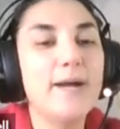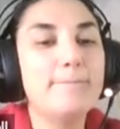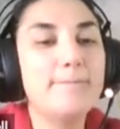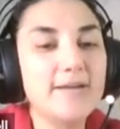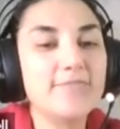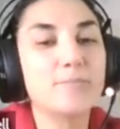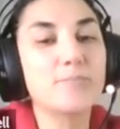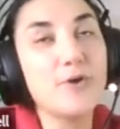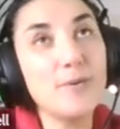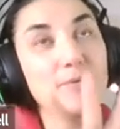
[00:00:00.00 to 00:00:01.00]
But the
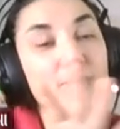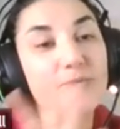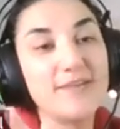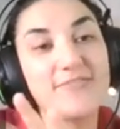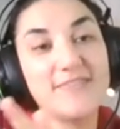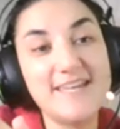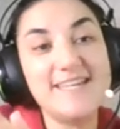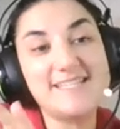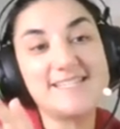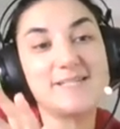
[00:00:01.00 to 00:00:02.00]
problem with
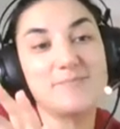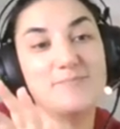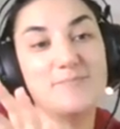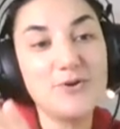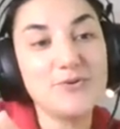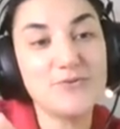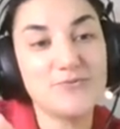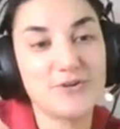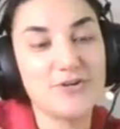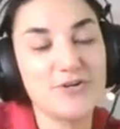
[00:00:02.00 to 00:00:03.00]
these modal
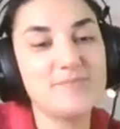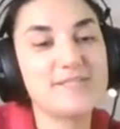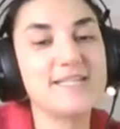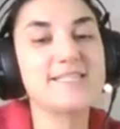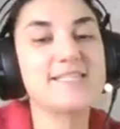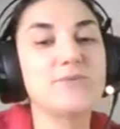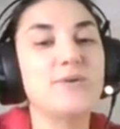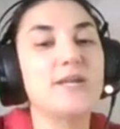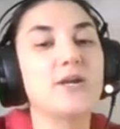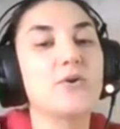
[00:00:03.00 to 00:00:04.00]
verbs is that
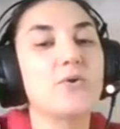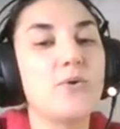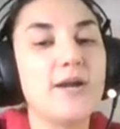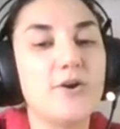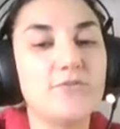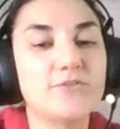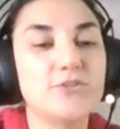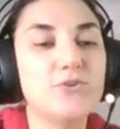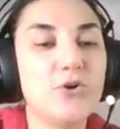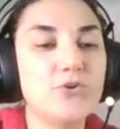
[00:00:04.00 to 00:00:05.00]
we can quite
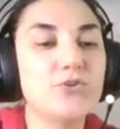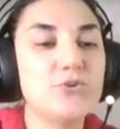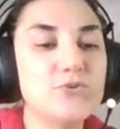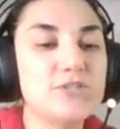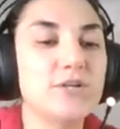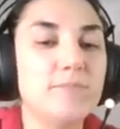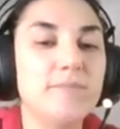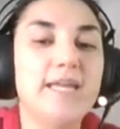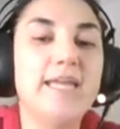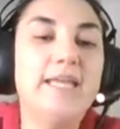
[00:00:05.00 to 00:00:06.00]
often not use
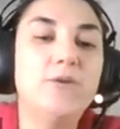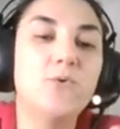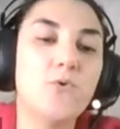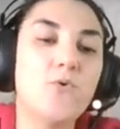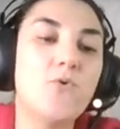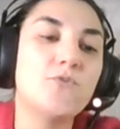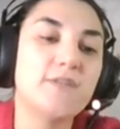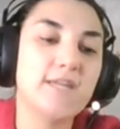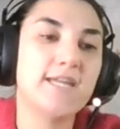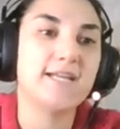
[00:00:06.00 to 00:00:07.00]
them in all
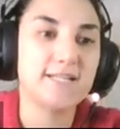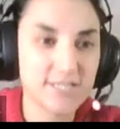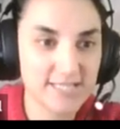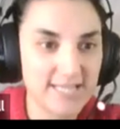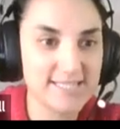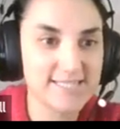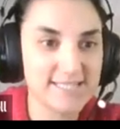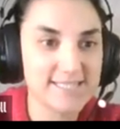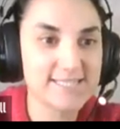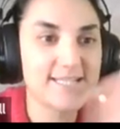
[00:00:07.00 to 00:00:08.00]
the English
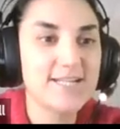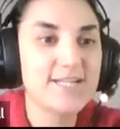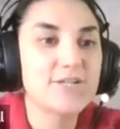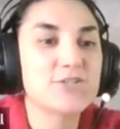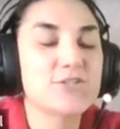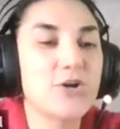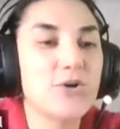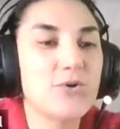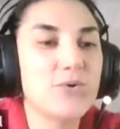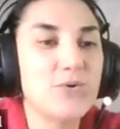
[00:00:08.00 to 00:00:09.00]
tenses.
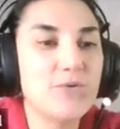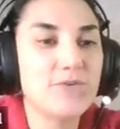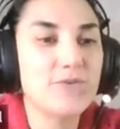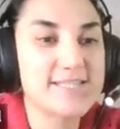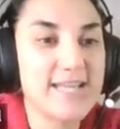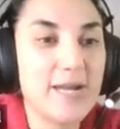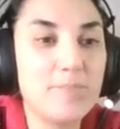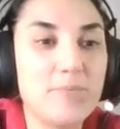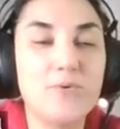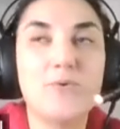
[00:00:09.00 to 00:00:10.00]
So for
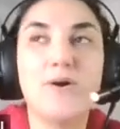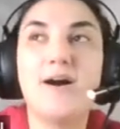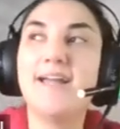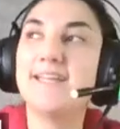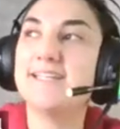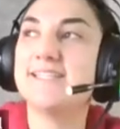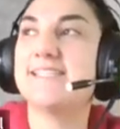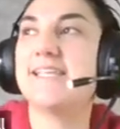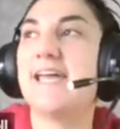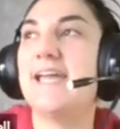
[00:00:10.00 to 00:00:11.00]
example, I can
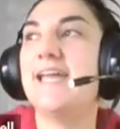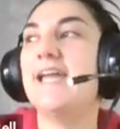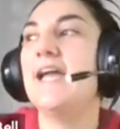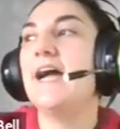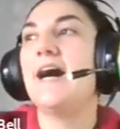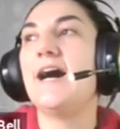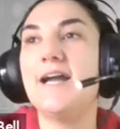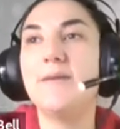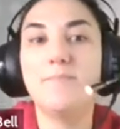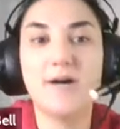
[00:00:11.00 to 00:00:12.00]
say,
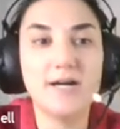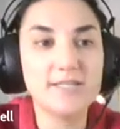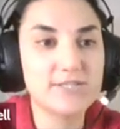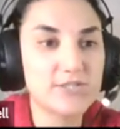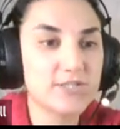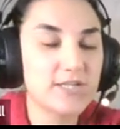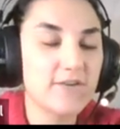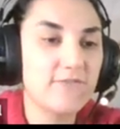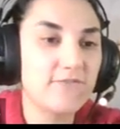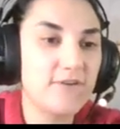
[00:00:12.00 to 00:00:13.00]
I must
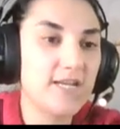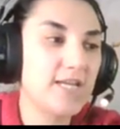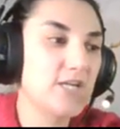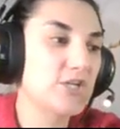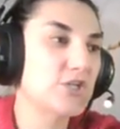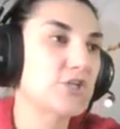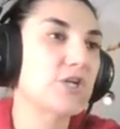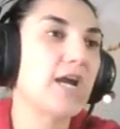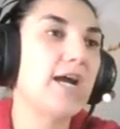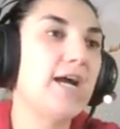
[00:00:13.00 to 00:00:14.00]
finish
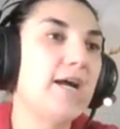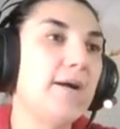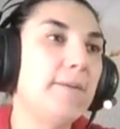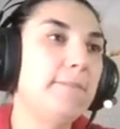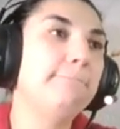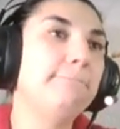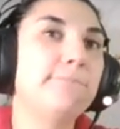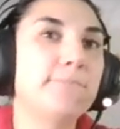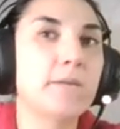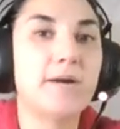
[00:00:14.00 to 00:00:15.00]

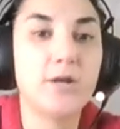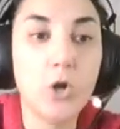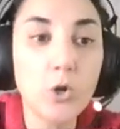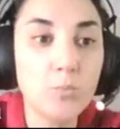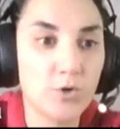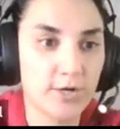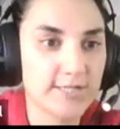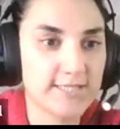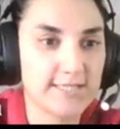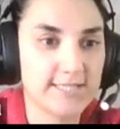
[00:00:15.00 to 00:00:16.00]
my homework
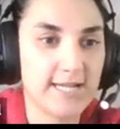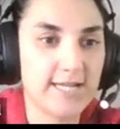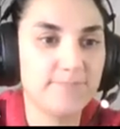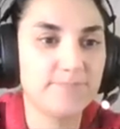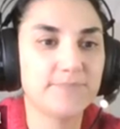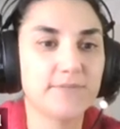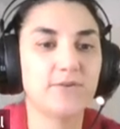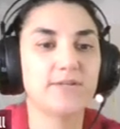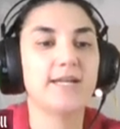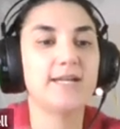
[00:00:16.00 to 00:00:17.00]
today,
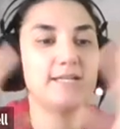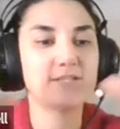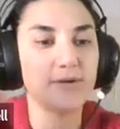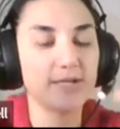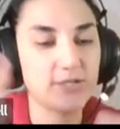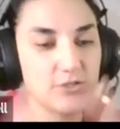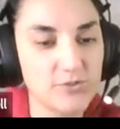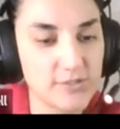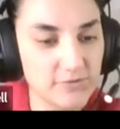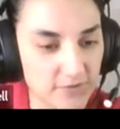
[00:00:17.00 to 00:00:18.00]
okay? So I can
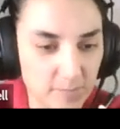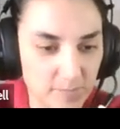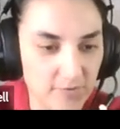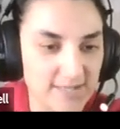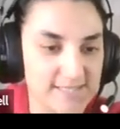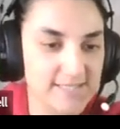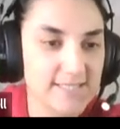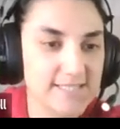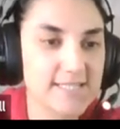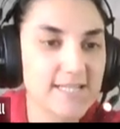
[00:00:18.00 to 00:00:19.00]
use it for the
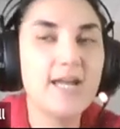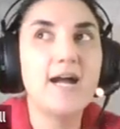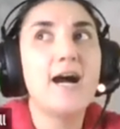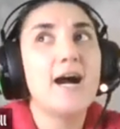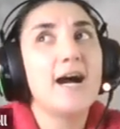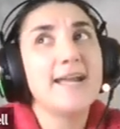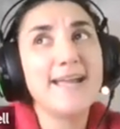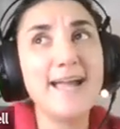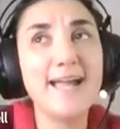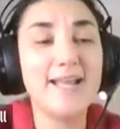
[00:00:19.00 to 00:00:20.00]
present. I
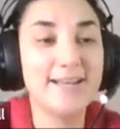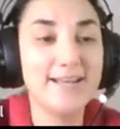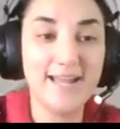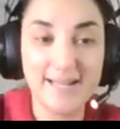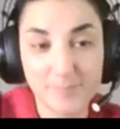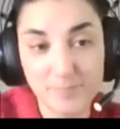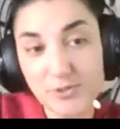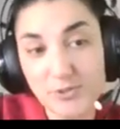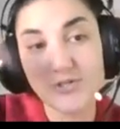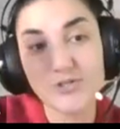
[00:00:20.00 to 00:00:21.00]
can, at a
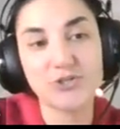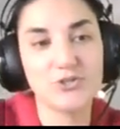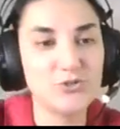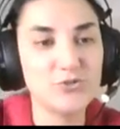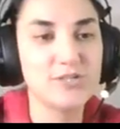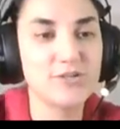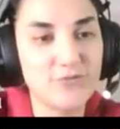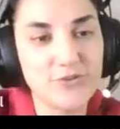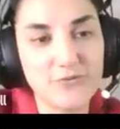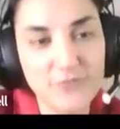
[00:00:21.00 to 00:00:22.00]
push, use it
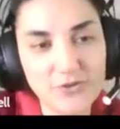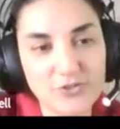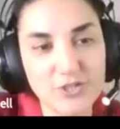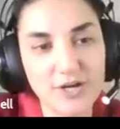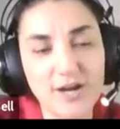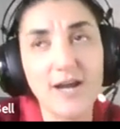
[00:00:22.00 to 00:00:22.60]
for the future.